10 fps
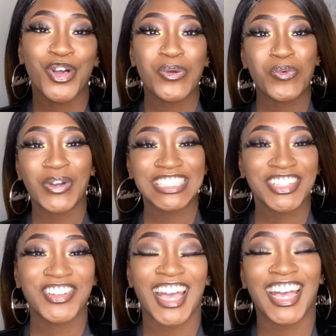What's
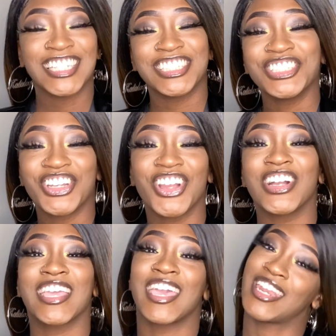up guys, it's your girl
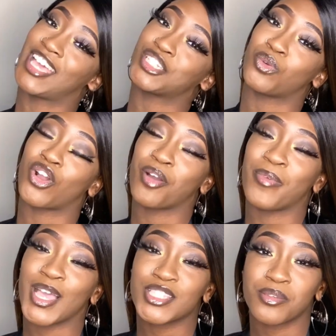K-Dash. Welcome
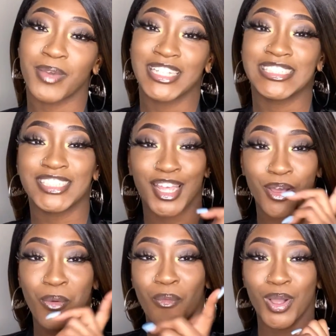back to my
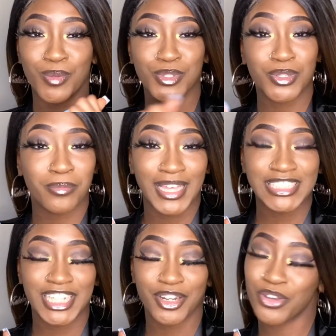channel. Welcome to my
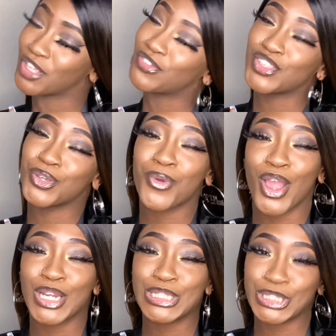channel if you
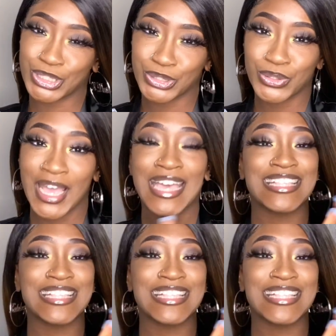are new.